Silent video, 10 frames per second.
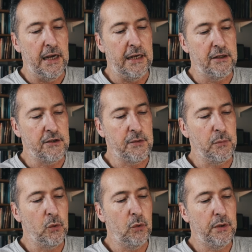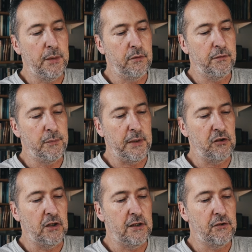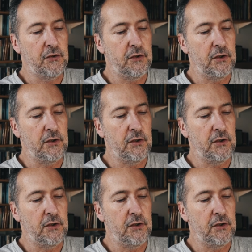and a small number of specialists